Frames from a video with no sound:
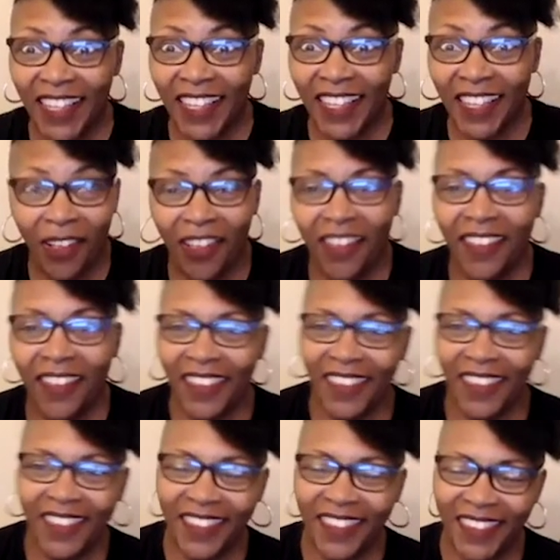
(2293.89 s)
yeah, and
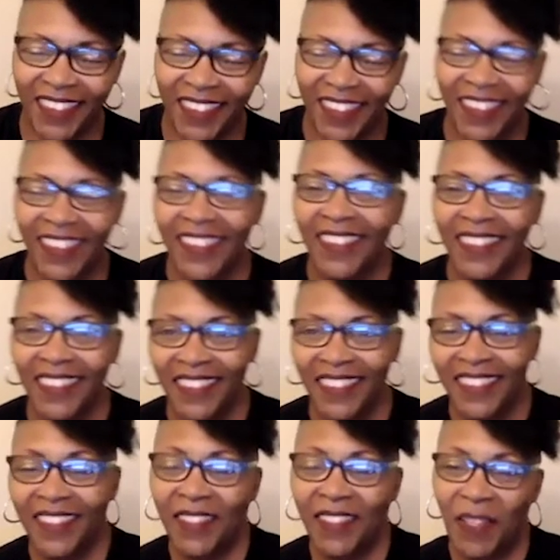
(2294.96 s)
that
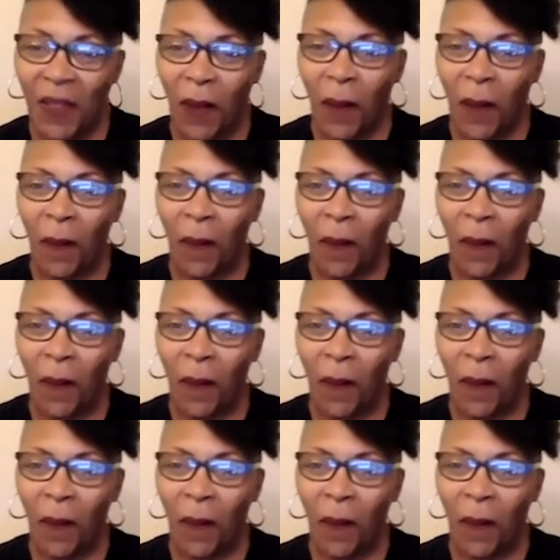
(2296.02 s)
doesn't tell you